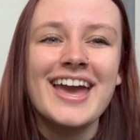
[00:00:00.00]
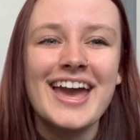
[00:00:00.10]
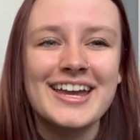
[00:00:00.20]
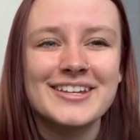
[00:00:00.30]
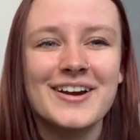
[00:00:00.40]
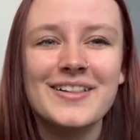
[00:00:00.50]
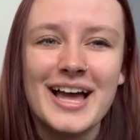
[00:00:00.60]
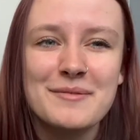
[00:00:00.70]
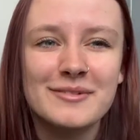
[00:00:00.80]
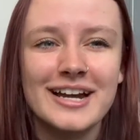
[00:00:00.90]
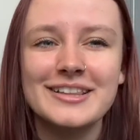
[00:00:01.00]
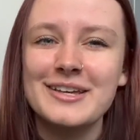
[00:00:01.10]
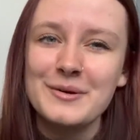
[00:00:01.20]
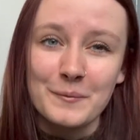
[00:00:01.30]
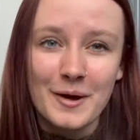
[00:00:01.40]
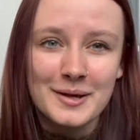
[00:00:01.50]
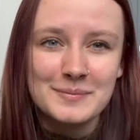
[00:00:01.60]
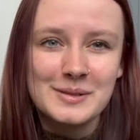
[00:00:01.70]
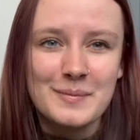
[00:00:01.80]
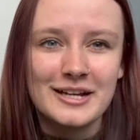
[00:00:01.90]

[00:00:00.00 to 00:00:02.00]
Hey y'all, I'm Rylan. Welcome to my